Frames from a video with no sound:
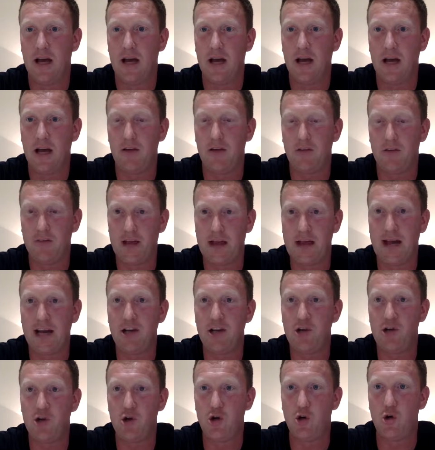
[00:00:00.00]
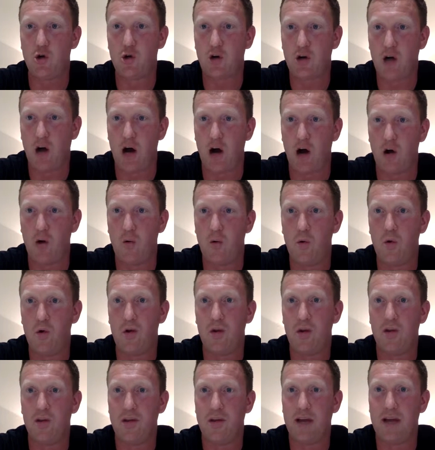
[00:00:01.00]
If that is your goal,
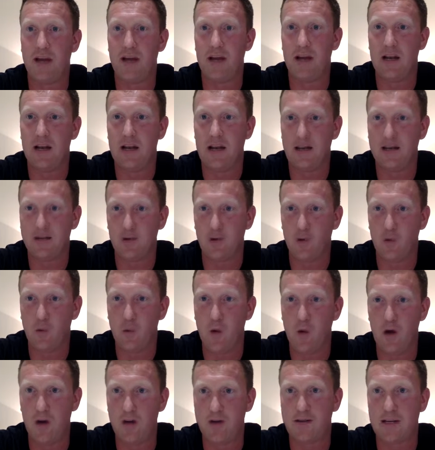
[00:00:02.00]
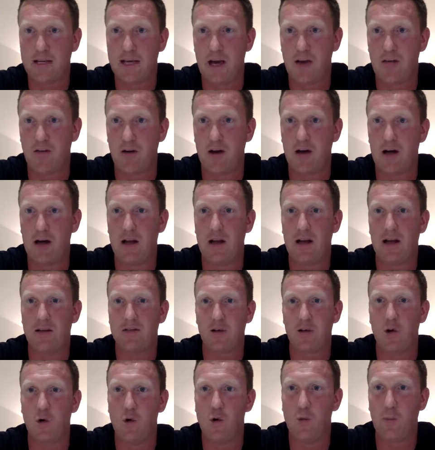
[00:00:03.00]
then let's all work together. Let's
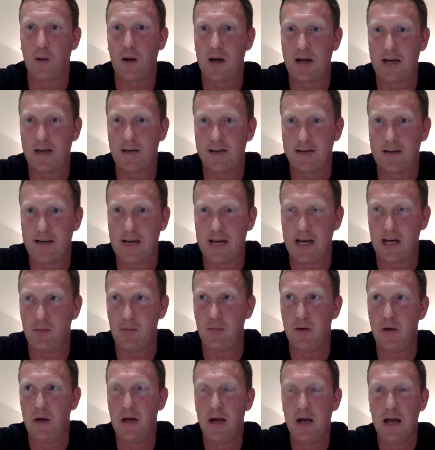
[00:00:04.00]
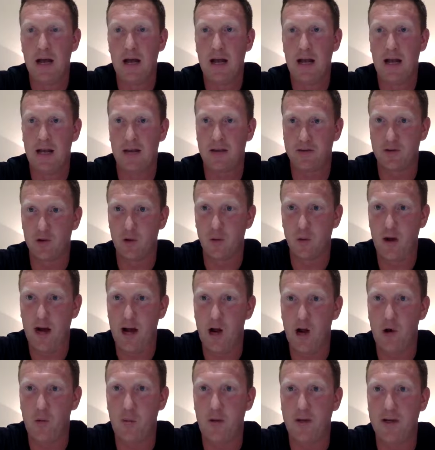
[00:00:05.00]
all play team. Let's all
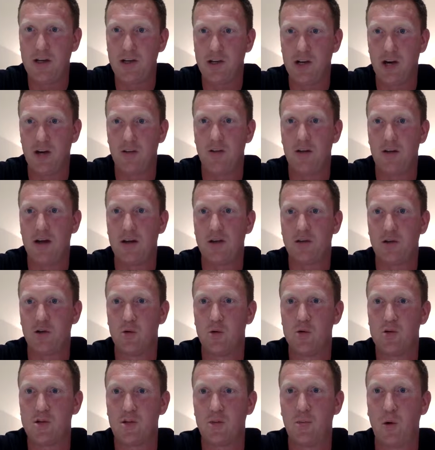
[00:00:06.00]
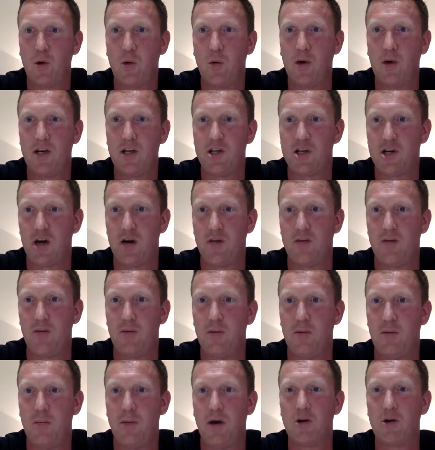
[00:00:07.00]
help each other. Let's all support each other.
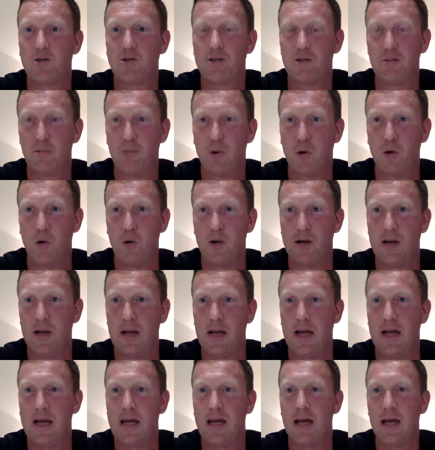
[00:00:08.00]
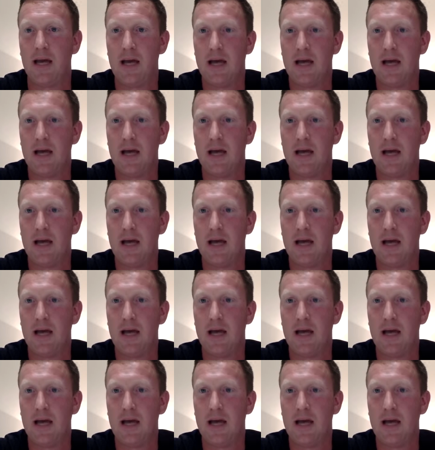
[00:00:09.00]
But most importantly,